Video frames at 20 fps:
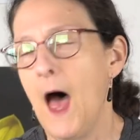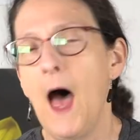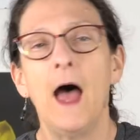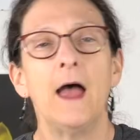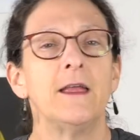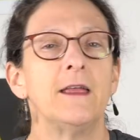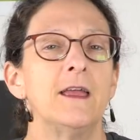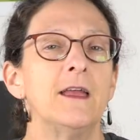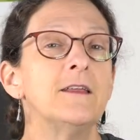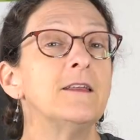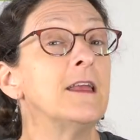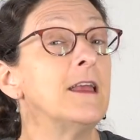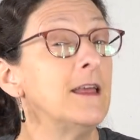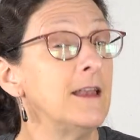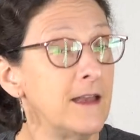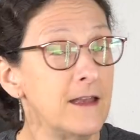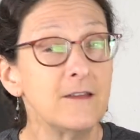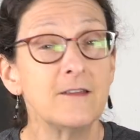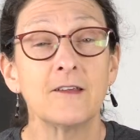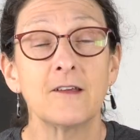Uh,
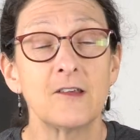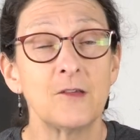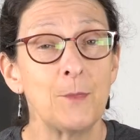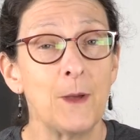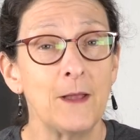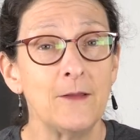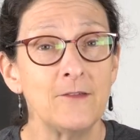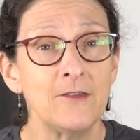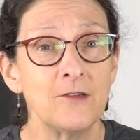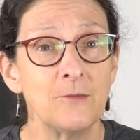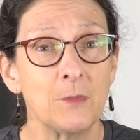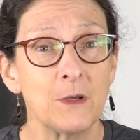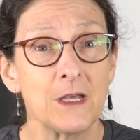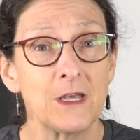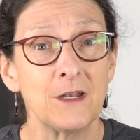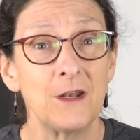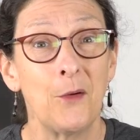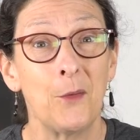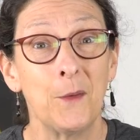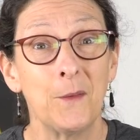it, it is expensive, but
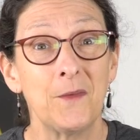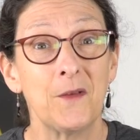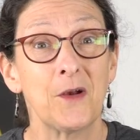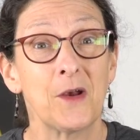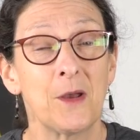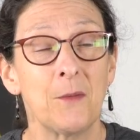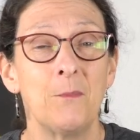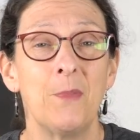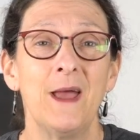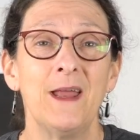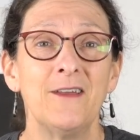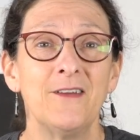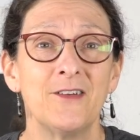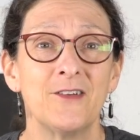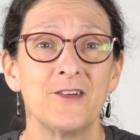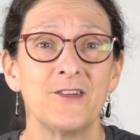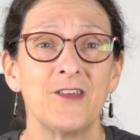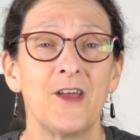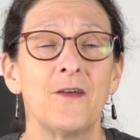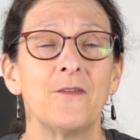you know what? There are
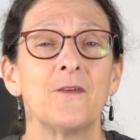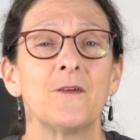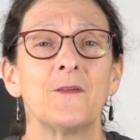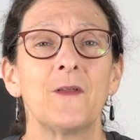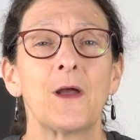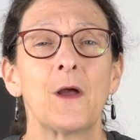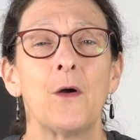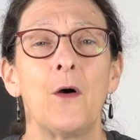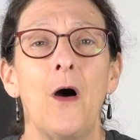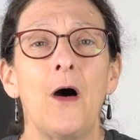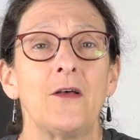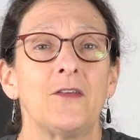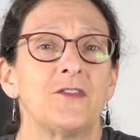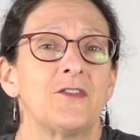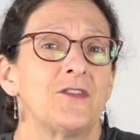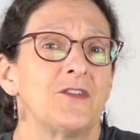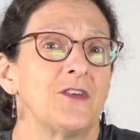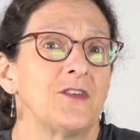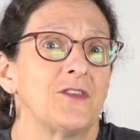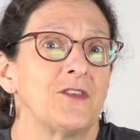competitors out there that
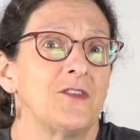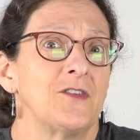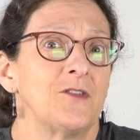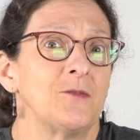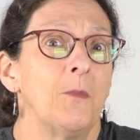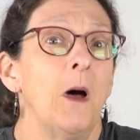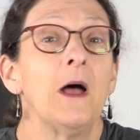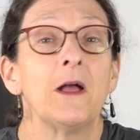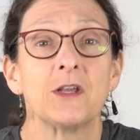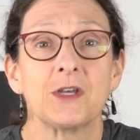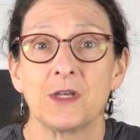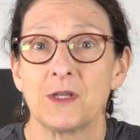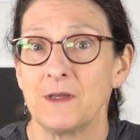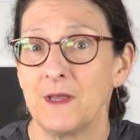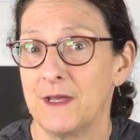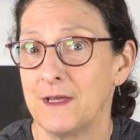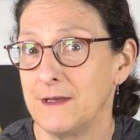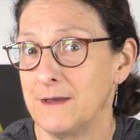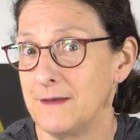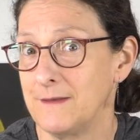cost just as much.
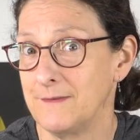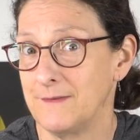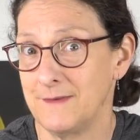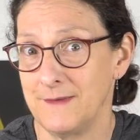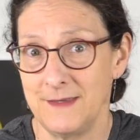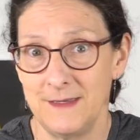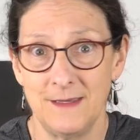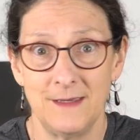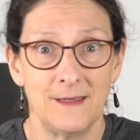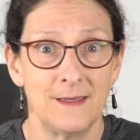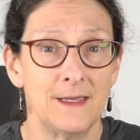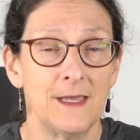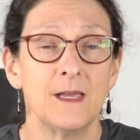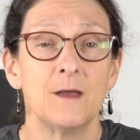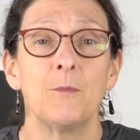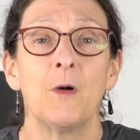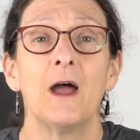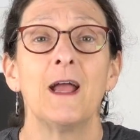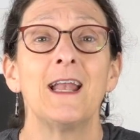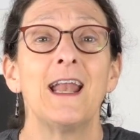Like the
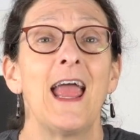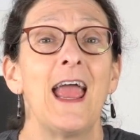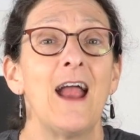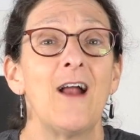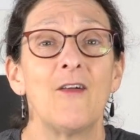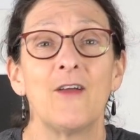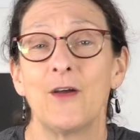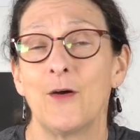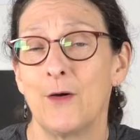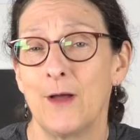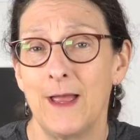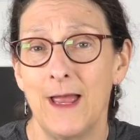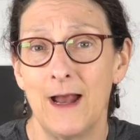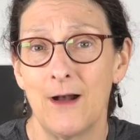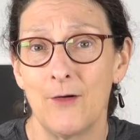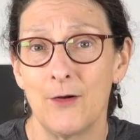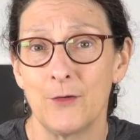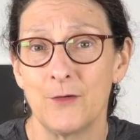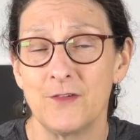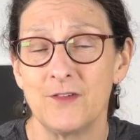Gigabyte
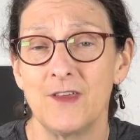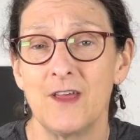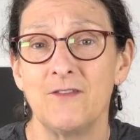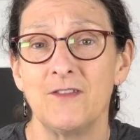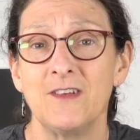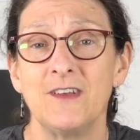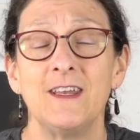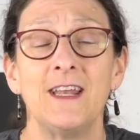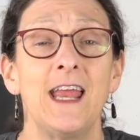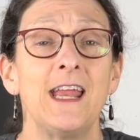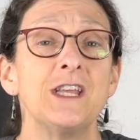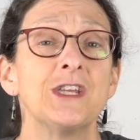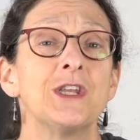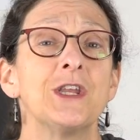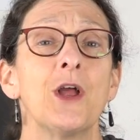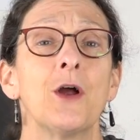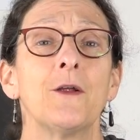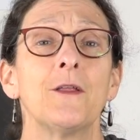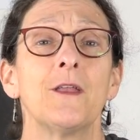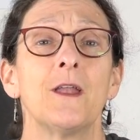Aero, 17
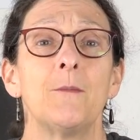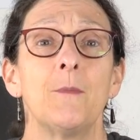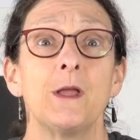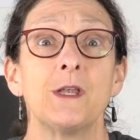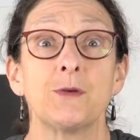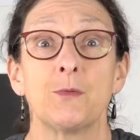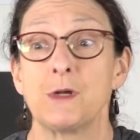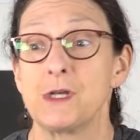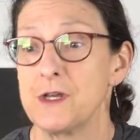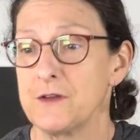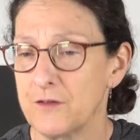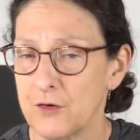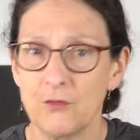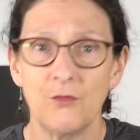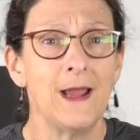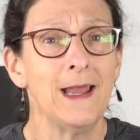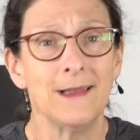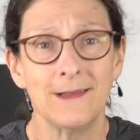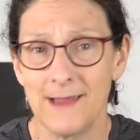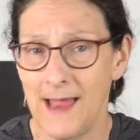HDR that I mentioned, which is a
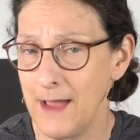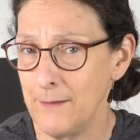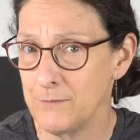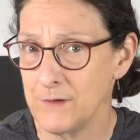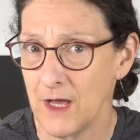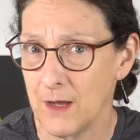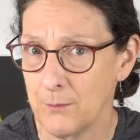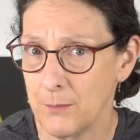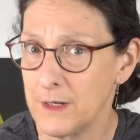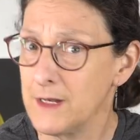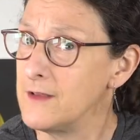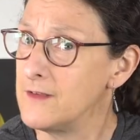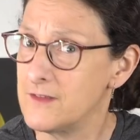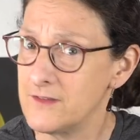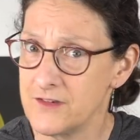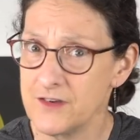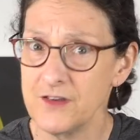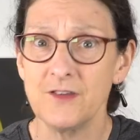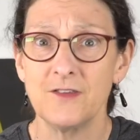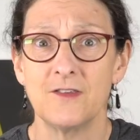great laptop, but
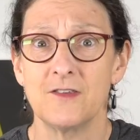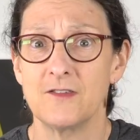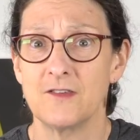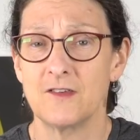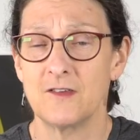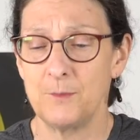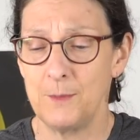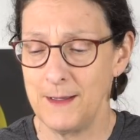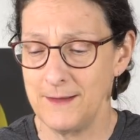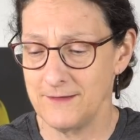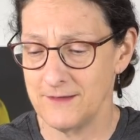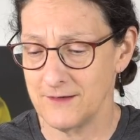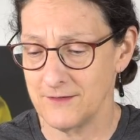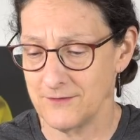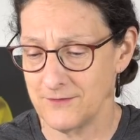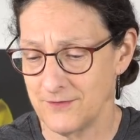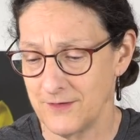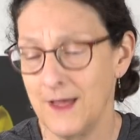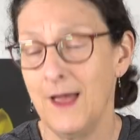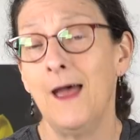it's just as
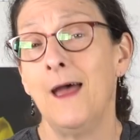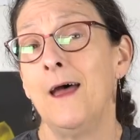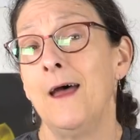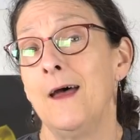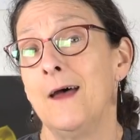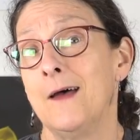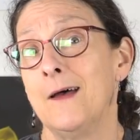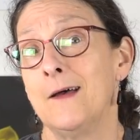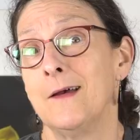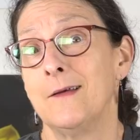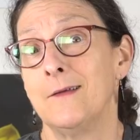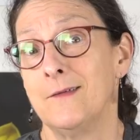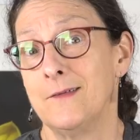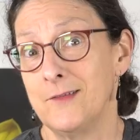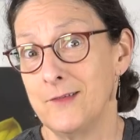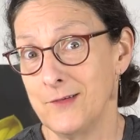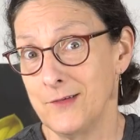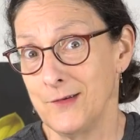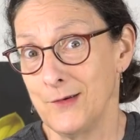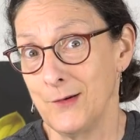expensive.
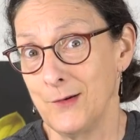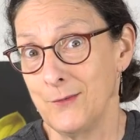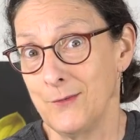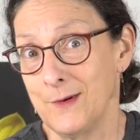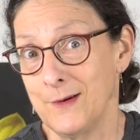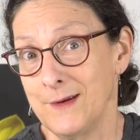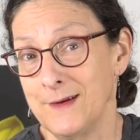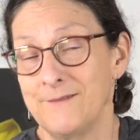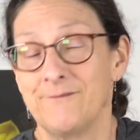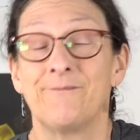So